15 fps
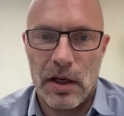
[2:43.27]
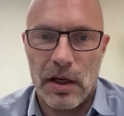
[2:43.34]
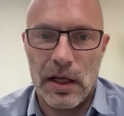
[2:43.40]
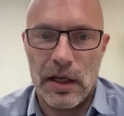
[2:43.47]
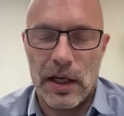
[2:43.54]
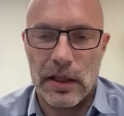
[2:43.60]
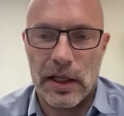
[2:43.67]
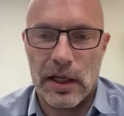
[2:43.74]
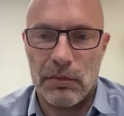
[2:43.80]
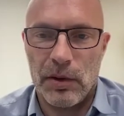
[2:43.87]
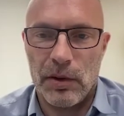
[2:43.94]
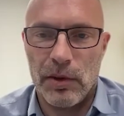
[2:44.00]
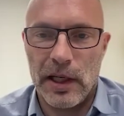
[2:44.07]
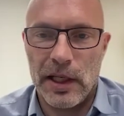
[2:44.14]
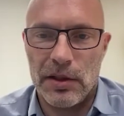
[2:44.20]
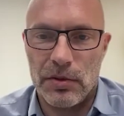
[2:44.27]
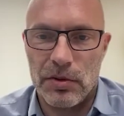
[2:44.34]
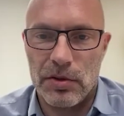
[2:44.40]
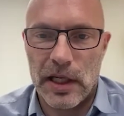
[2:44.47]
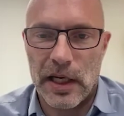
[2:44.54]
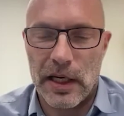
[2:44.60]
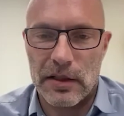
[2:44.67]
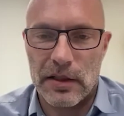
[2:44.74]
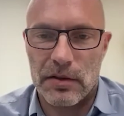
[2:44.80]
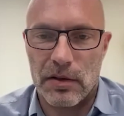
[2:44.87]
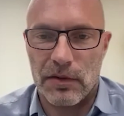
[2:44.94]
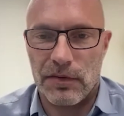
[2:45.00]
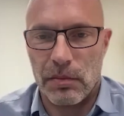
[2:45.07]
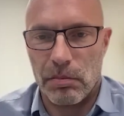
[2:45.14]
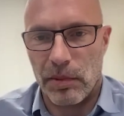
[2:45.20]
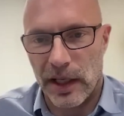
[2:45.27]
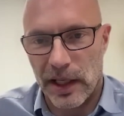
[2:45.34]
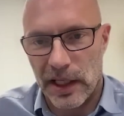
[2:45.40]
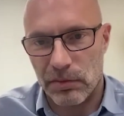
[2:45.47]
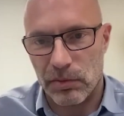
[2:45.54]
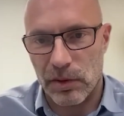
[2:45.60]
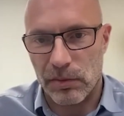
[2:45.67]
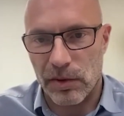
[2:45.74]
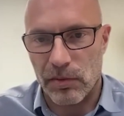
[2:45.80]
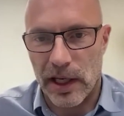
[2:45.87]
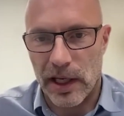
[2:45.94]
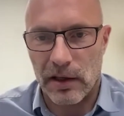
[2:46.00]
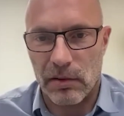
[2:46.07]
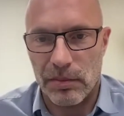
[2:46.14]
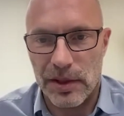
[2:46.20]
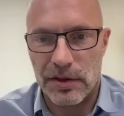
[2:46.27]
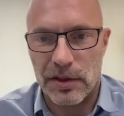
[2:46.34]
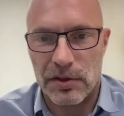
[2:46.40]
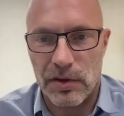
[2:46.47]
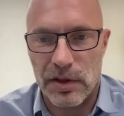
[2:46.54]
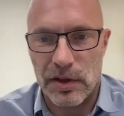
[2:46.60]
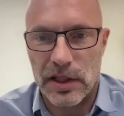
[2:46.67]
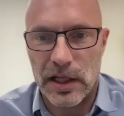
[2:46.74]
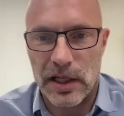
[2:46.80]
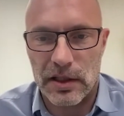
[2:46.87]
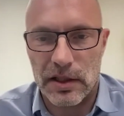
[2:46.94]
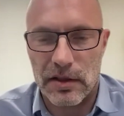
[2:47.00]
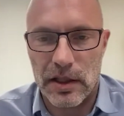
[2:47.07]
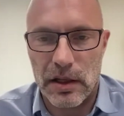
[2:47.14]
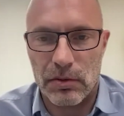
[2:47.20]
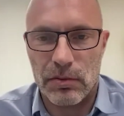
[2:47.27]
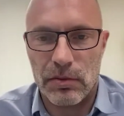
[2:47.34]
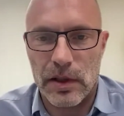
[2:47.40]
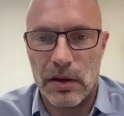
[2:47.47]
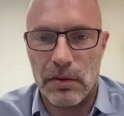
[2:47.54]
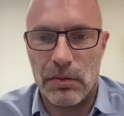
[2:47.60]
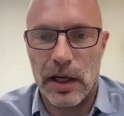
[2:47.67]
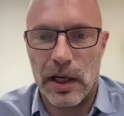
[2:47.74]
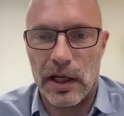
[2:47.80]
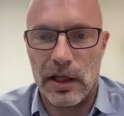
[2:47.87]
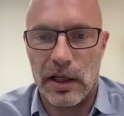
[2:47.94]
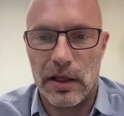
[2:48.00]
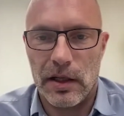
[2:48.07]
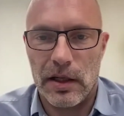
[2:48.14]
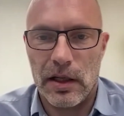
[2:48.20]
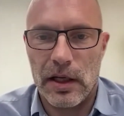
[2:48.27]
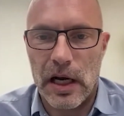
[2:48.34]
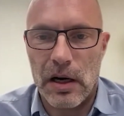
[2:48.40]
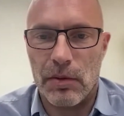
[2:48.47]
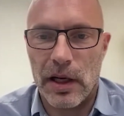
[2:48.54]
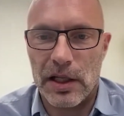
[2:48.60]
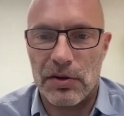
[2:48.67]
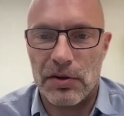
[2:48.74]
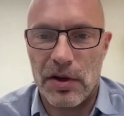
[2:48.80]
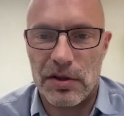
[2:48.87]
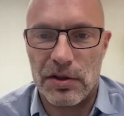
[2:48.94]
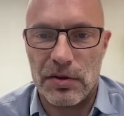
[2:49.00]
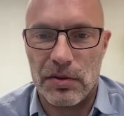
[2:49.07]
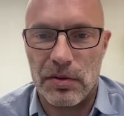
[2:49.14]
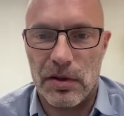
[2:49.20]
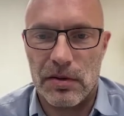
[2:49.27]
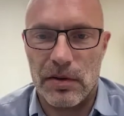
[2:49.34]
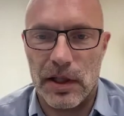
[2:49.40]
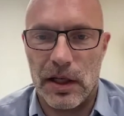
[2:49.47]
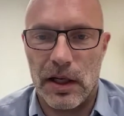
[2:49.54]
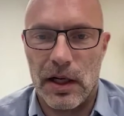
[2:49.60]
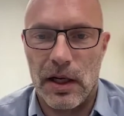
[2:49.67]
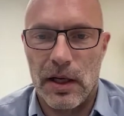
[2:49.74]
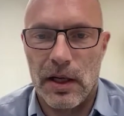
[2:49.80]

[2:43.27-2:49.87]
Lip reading: And can we really use that as sort of the place where we write our business transactions? How would I trust you, right?